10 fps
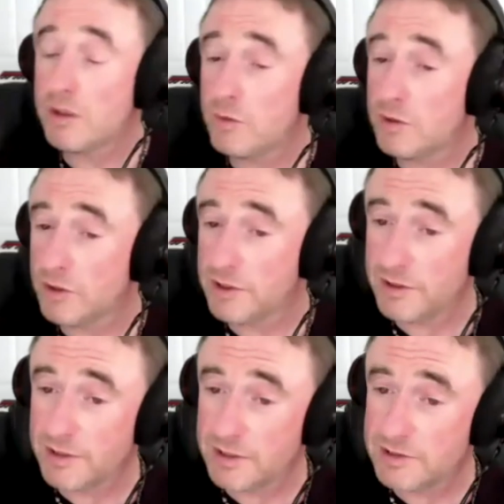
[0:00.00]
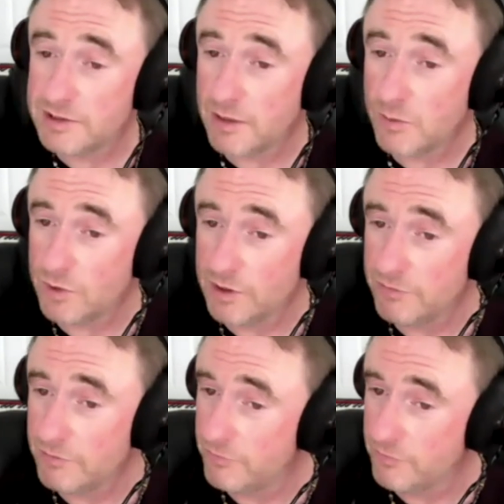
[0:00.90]
look at the things that we
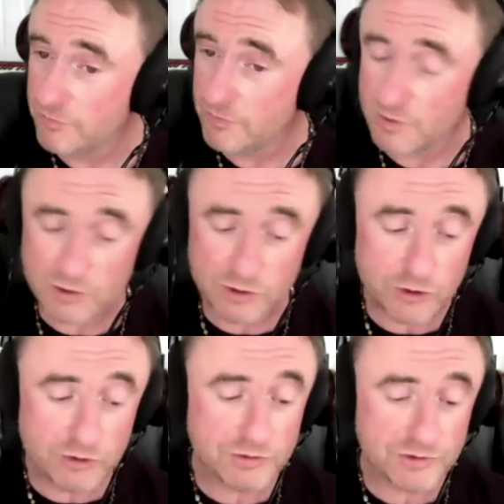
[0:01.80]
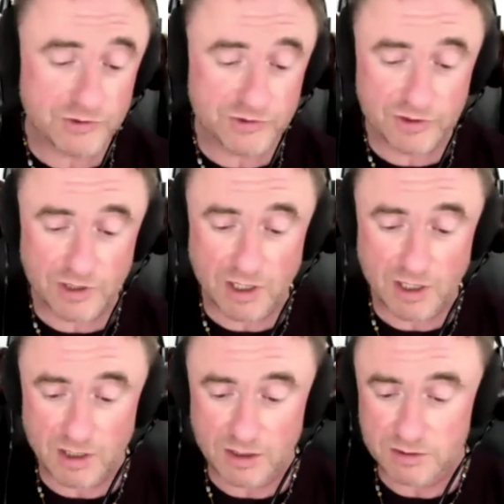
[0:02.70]
have used,
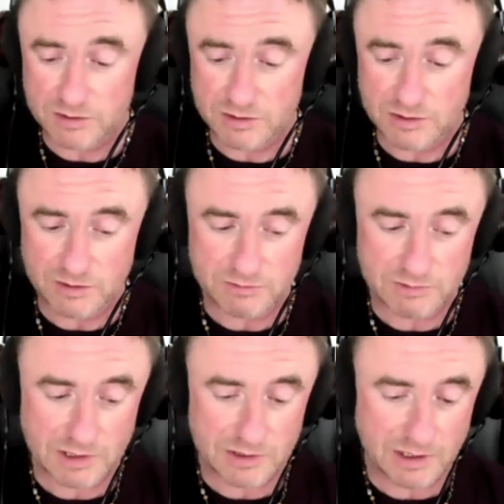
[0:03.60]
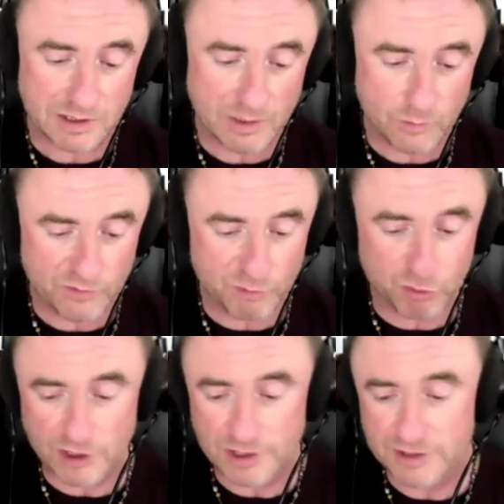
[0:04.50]
uh, you know, that, that that we've
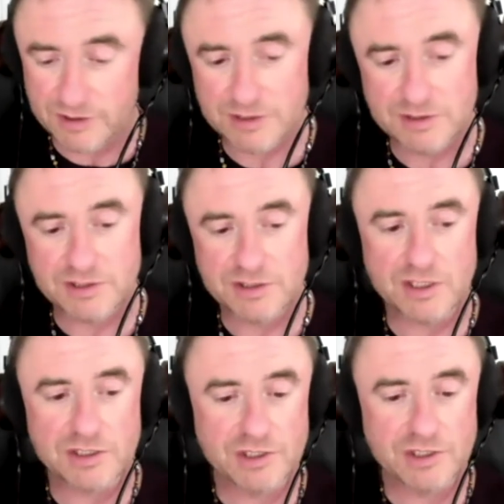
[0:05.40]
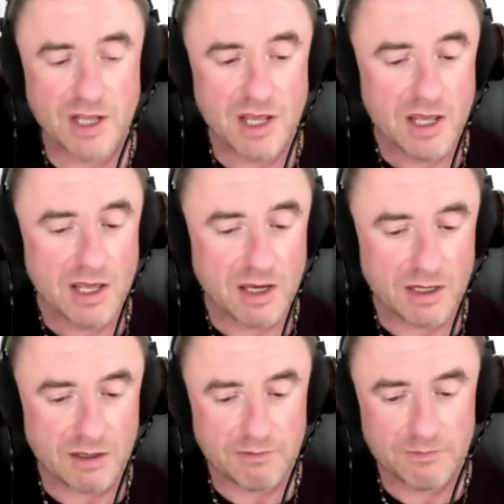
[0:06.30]
brought into this discussion.
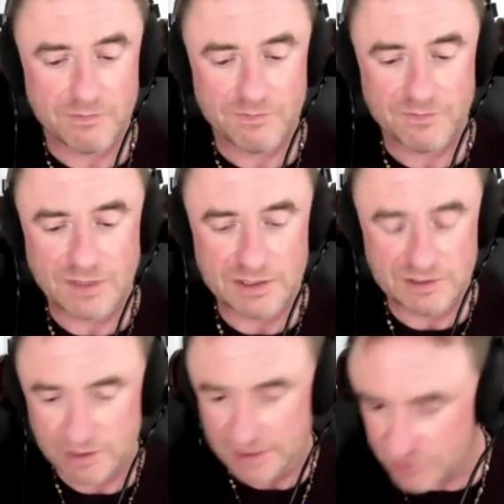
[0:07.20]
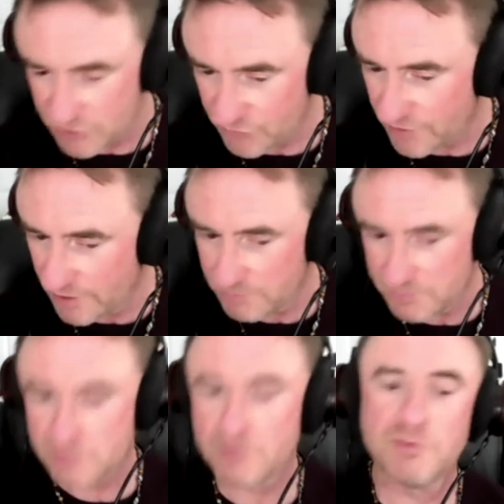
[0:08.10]
Uh, each each of them
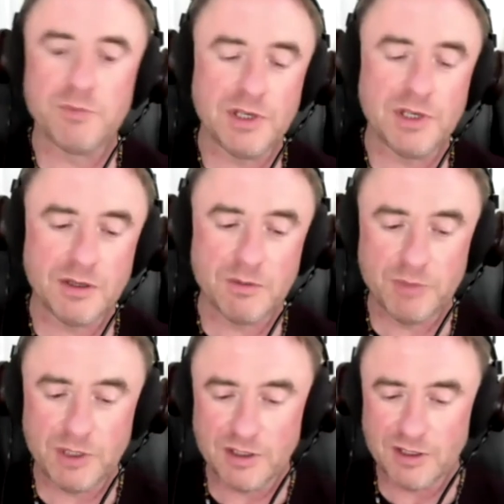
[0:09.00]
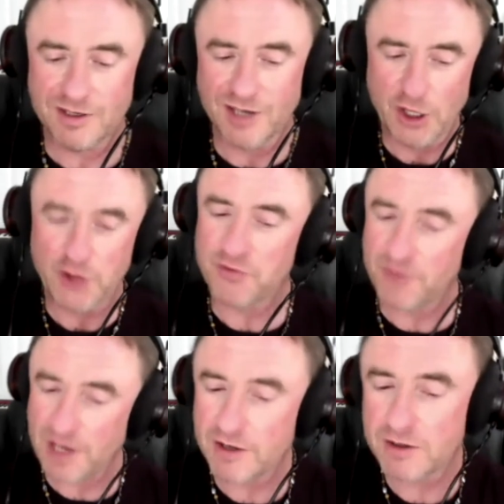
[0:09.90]
sort of being being another
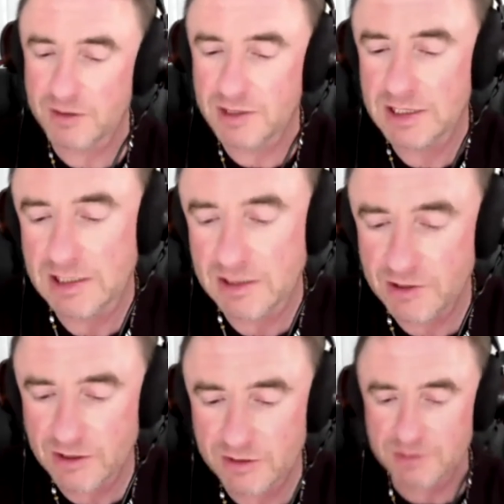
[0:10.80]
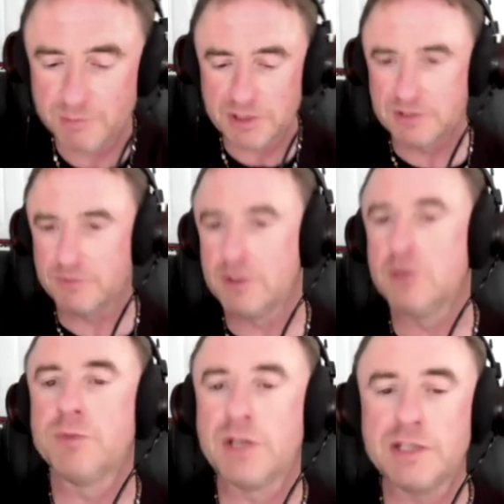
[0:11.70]
fire lit, another piece of
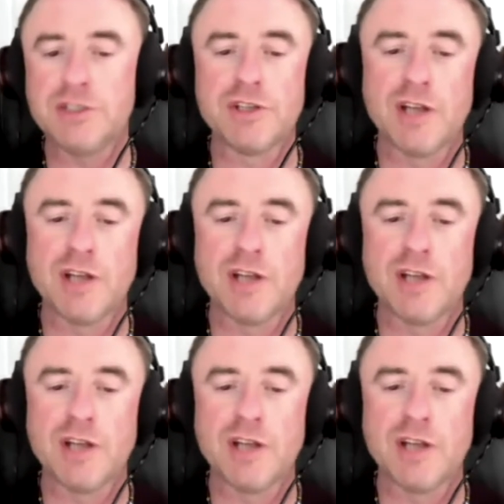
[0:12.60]
illumination.